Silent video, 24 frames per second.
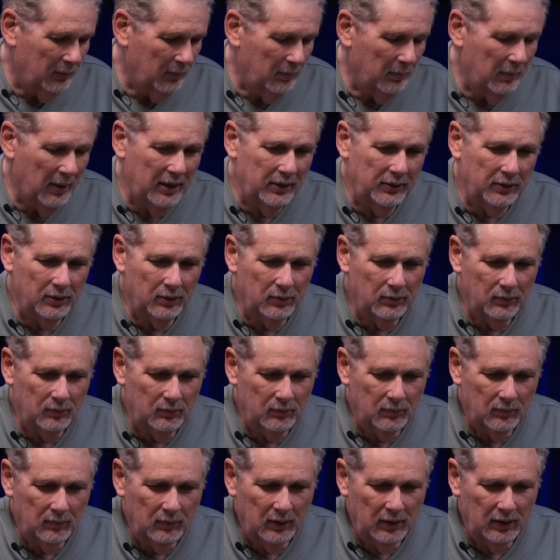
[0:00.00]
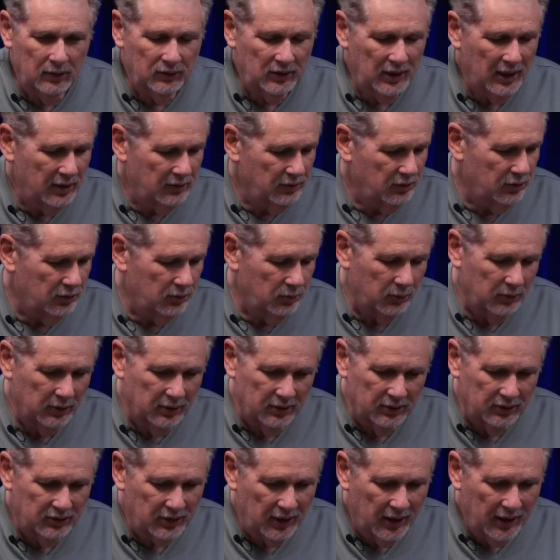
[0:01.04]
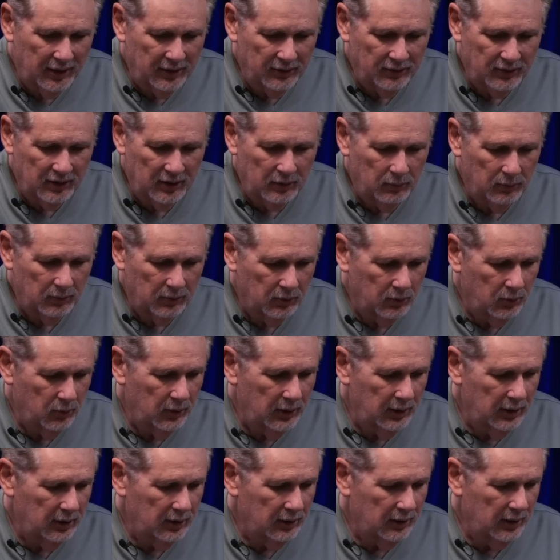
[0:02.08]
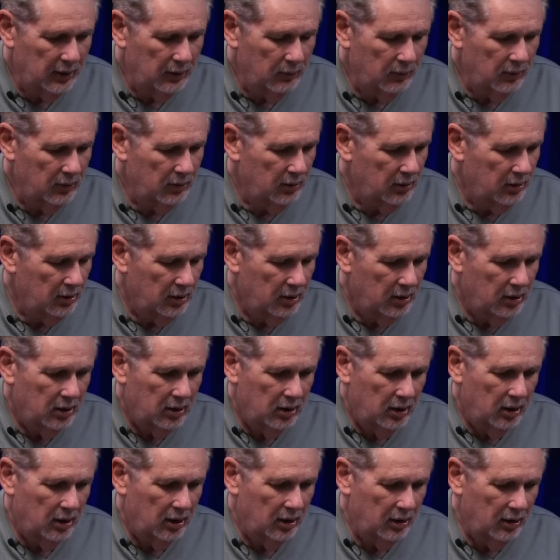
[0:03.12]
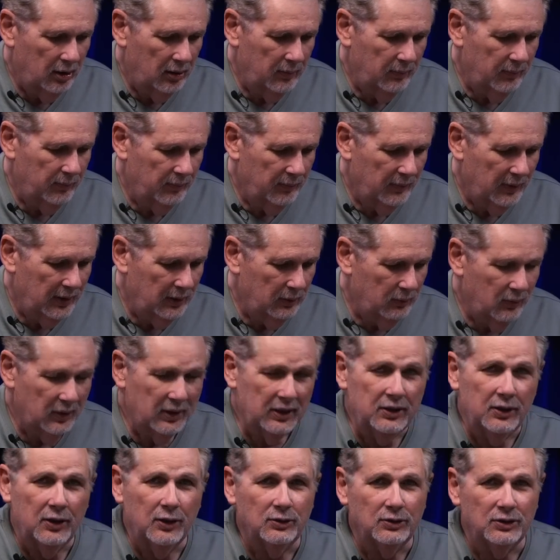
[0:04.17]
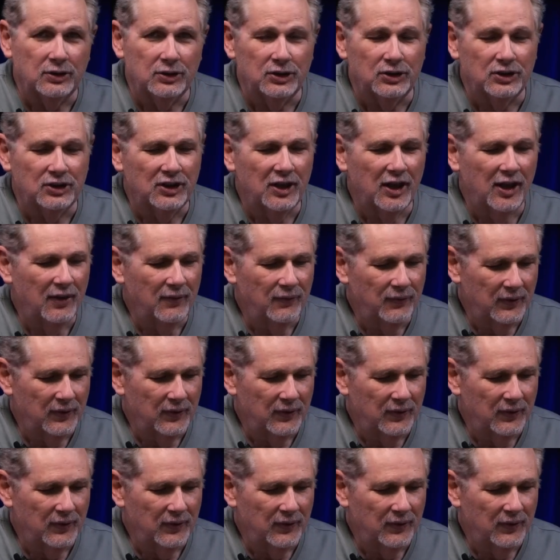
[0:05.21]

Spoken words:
Matthew, his answers were concise. They were quick. They were, he really knows his stuff.